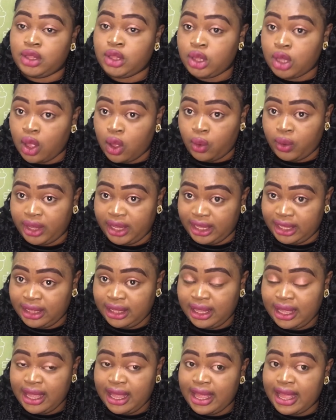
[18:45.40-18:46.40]
knowing
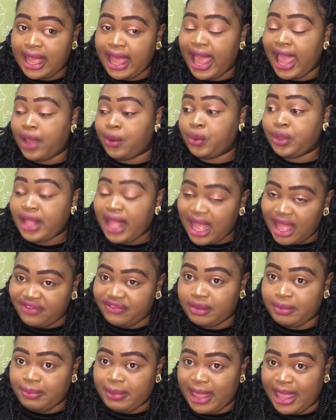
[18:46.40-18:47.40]
I would have a
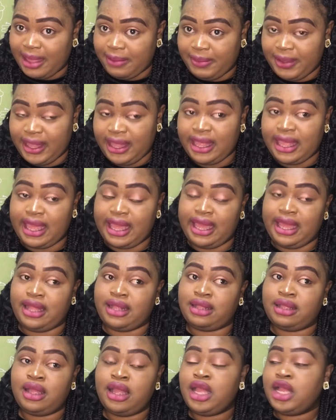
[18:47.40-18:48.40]
baby, and
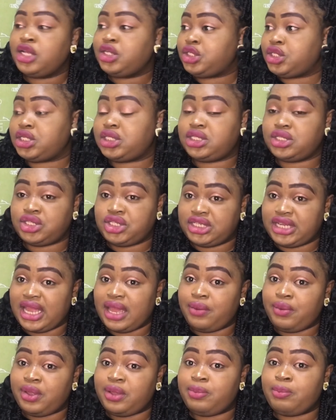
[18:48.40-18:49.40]
just to share
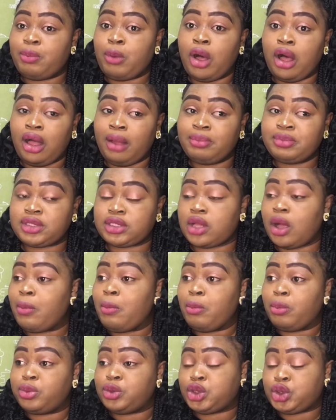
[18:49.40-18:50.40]
with moms,
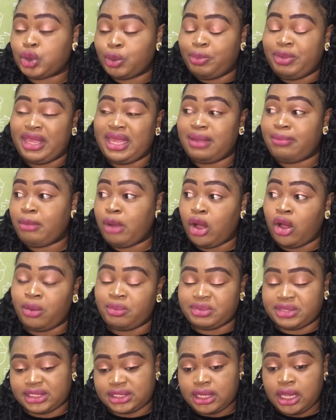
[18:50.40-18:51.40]
to be
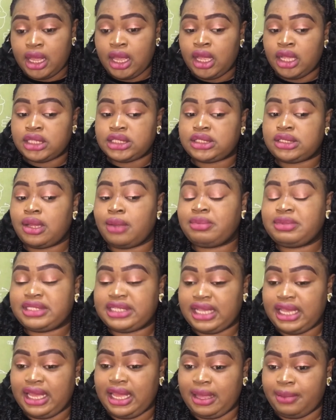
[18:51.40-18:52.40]
moms, some
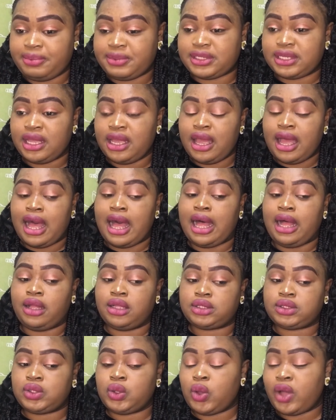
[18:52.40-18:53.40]
tips how
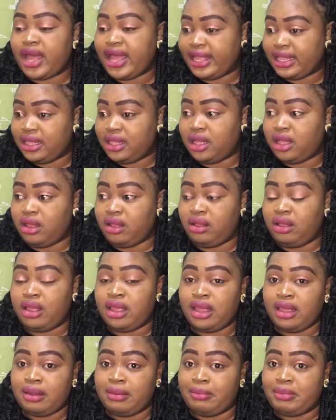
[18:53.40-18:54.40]
to handle
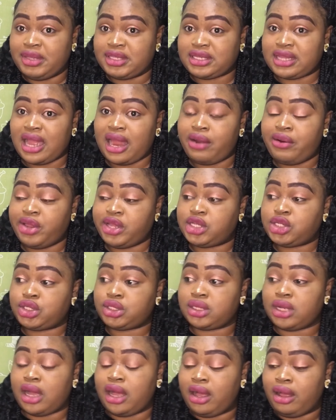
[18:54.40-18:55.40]
miscarriage,
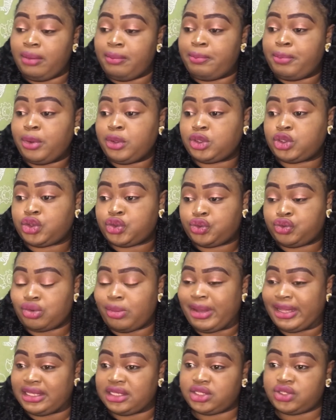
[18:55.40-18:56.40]

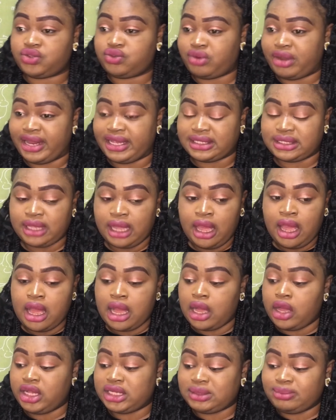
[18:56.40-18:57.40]
post-traumatic stress
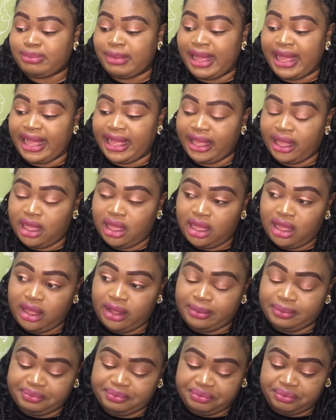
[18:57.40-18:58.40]
caused by
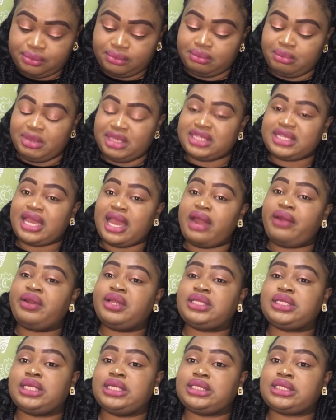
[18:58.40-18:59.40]

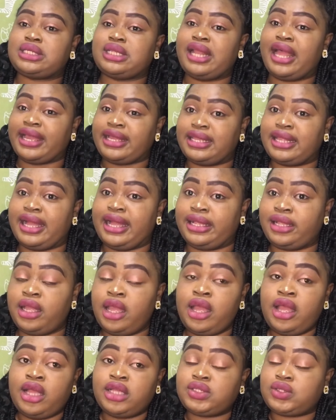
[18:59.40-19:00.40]
miscarriages, like that.
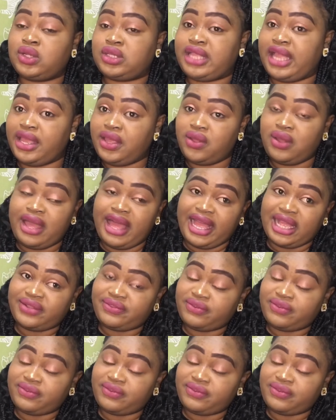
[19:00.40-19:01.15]
So thank you guys for